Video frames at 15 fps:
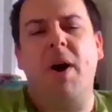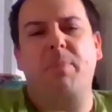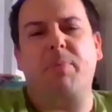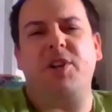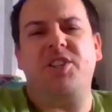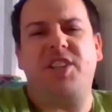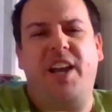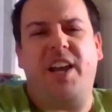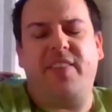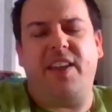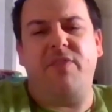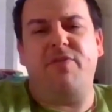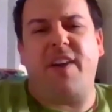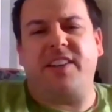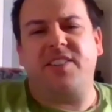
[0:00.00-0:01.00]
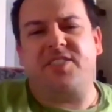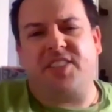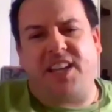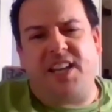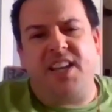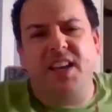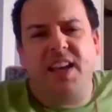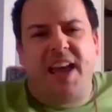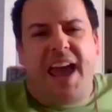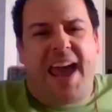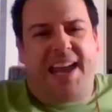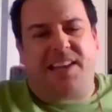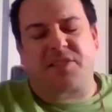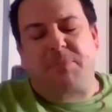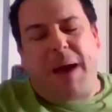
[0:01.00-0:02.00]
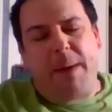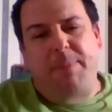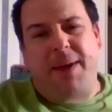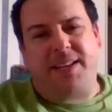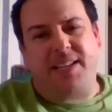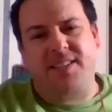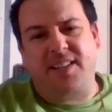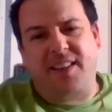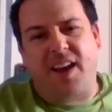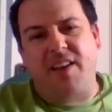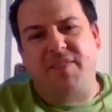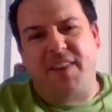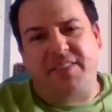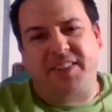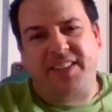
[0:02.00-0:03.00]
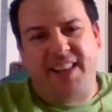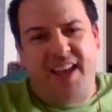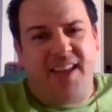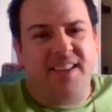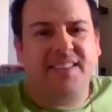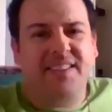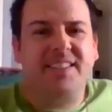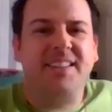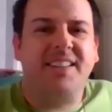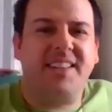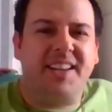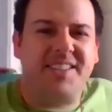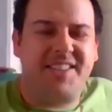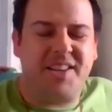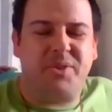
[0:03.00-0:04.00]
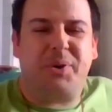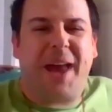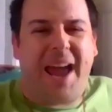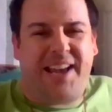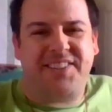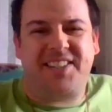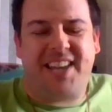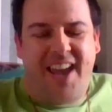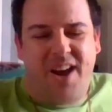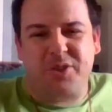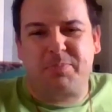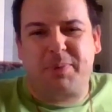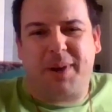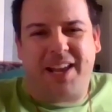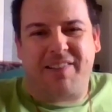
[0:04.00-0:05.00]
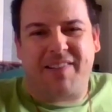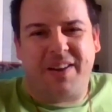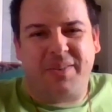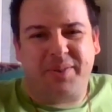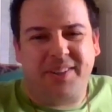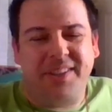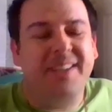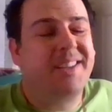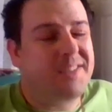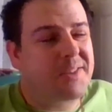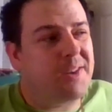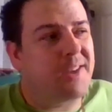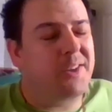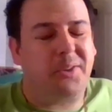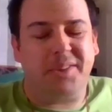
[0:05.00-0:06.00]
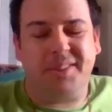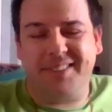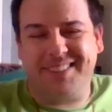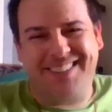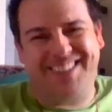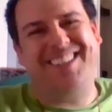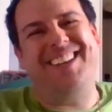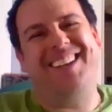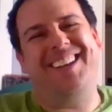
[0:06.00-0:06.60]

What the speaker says: You might appreciate the fantasy hex map editor that I found in there. There's a thing called Hex Kit I was playing around with. It's quite cool.